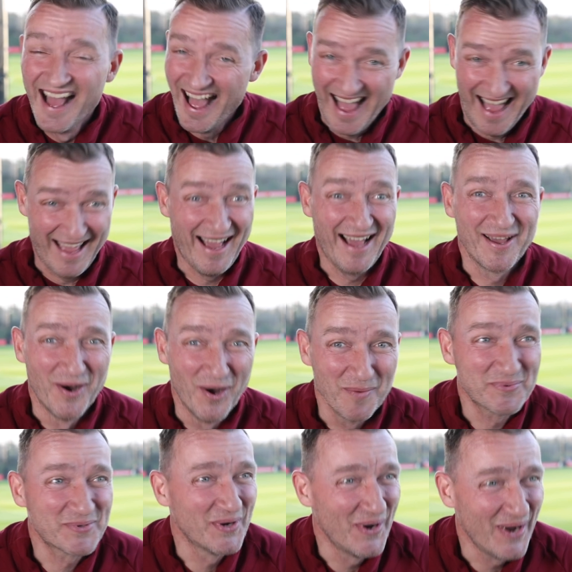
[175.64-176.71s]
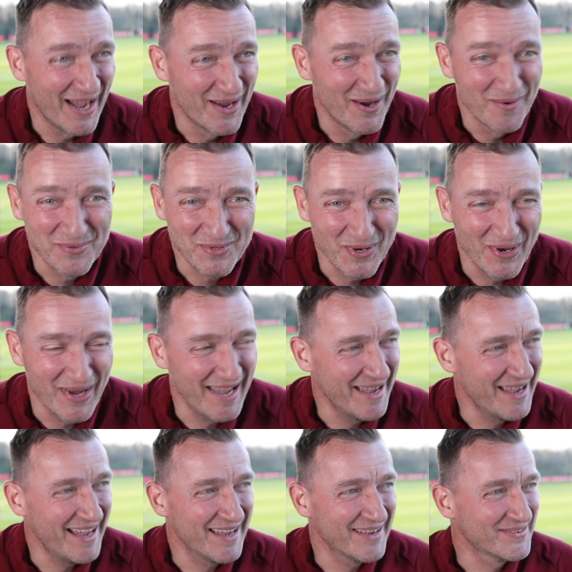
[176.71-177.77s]
I hope so.
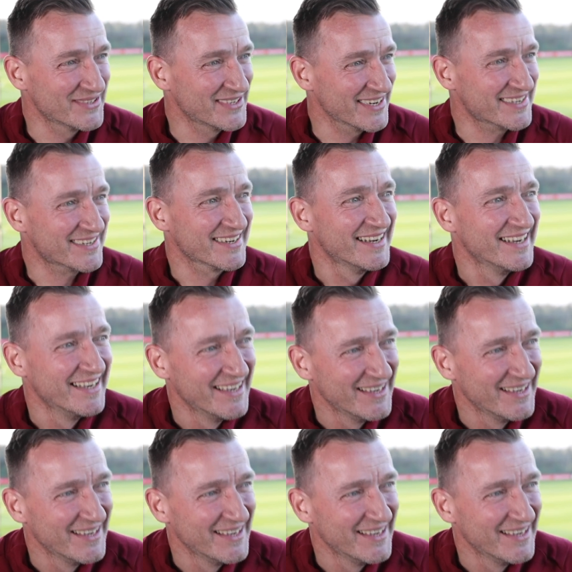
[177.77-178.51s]
I was just...